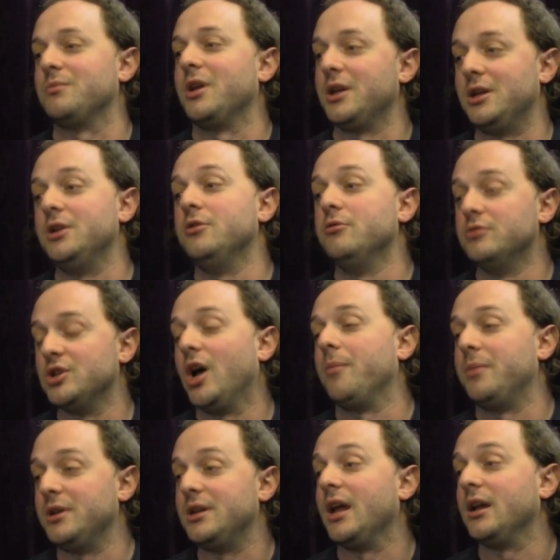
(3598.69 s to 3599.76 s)
like use up
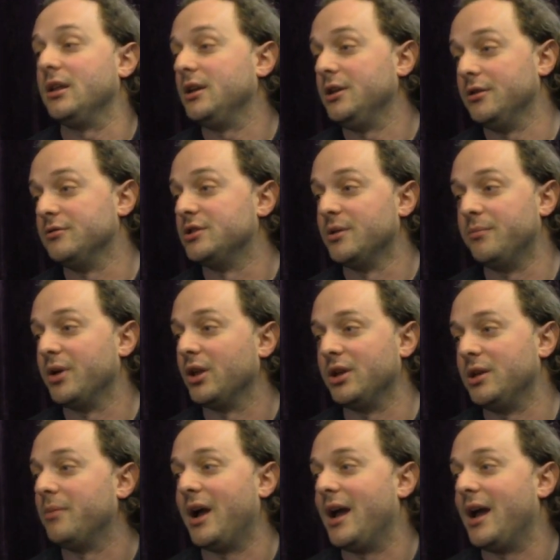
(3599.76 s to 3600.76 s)
a daily use ability by